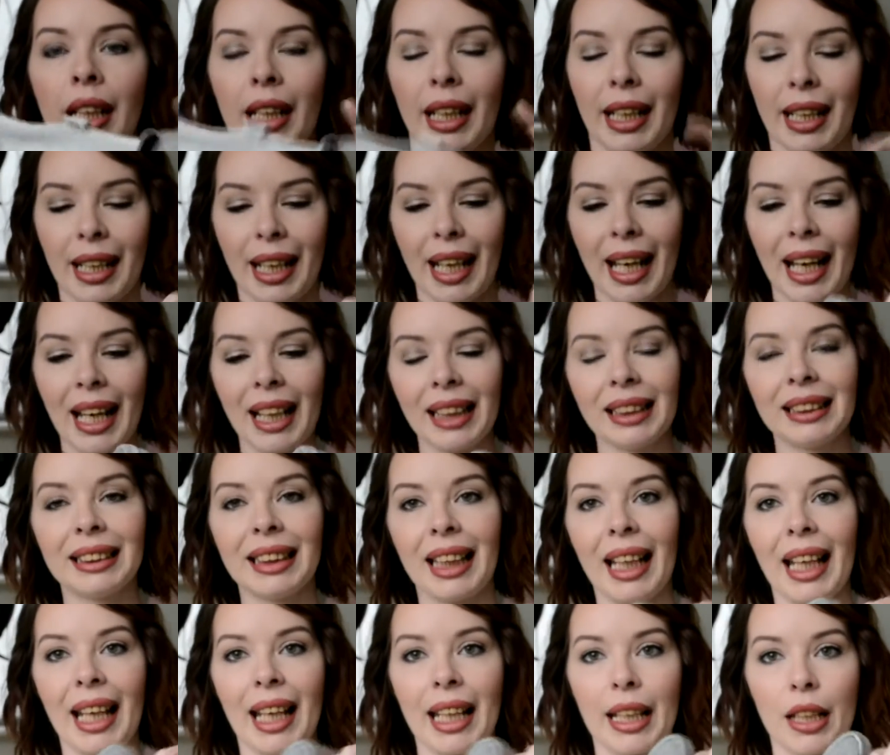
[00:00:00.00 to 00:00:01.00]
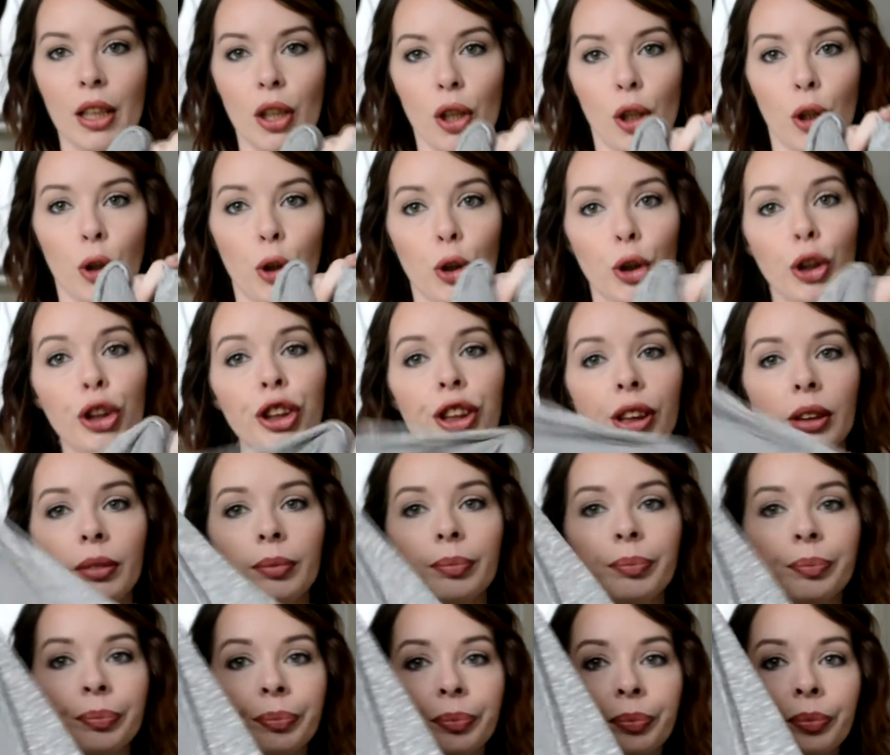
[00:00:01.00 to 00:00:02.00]
It has a hood,
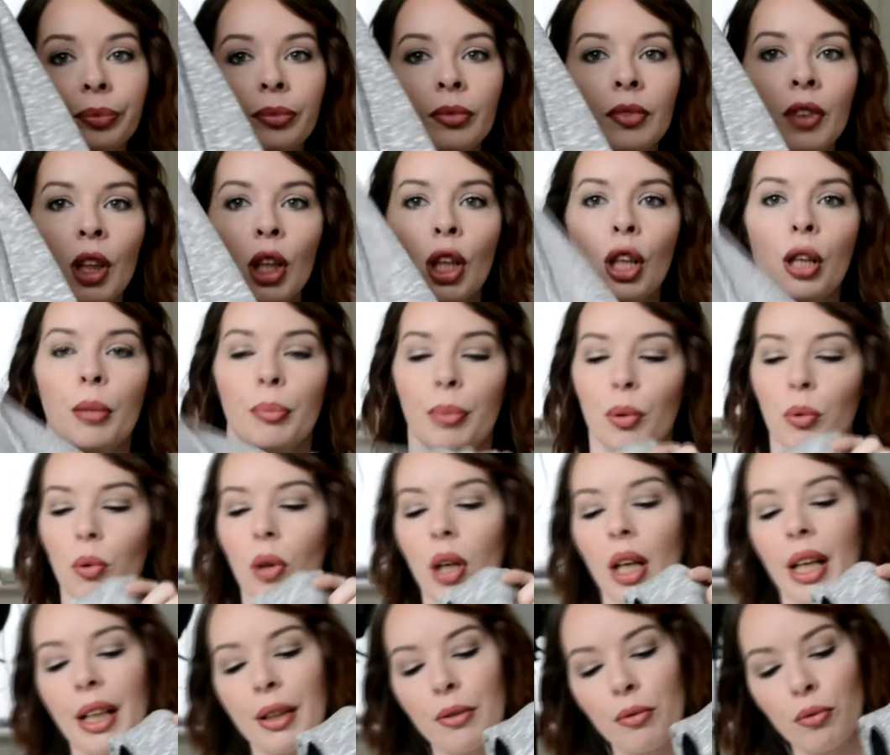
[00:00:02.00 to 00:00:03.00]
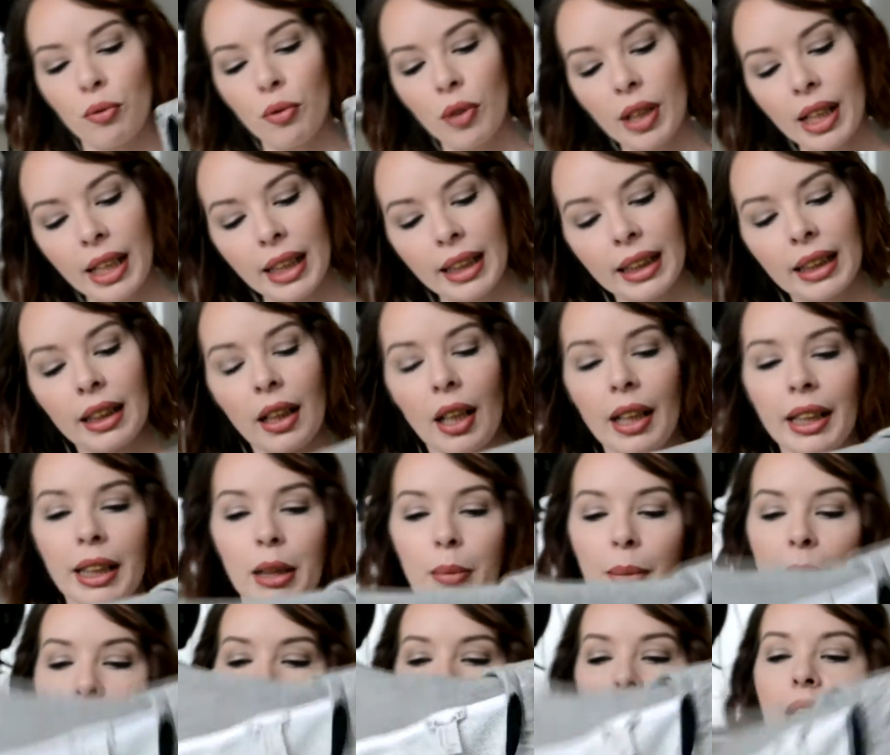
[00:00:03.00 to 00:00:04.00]
but what I really like
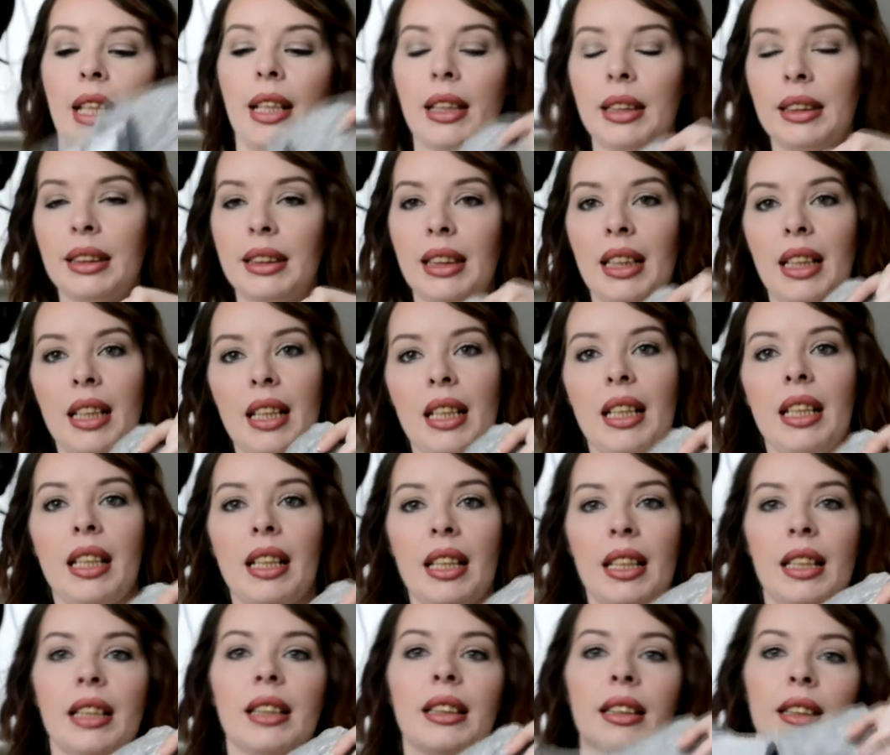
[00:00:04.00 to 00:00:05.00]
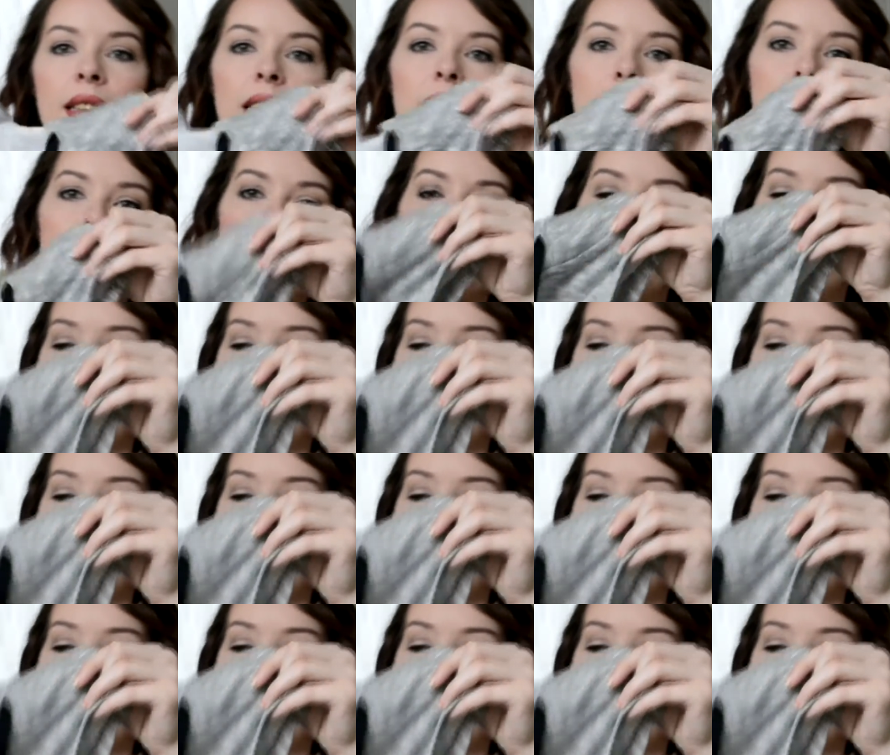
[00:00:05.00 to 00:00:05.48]
about this is, let me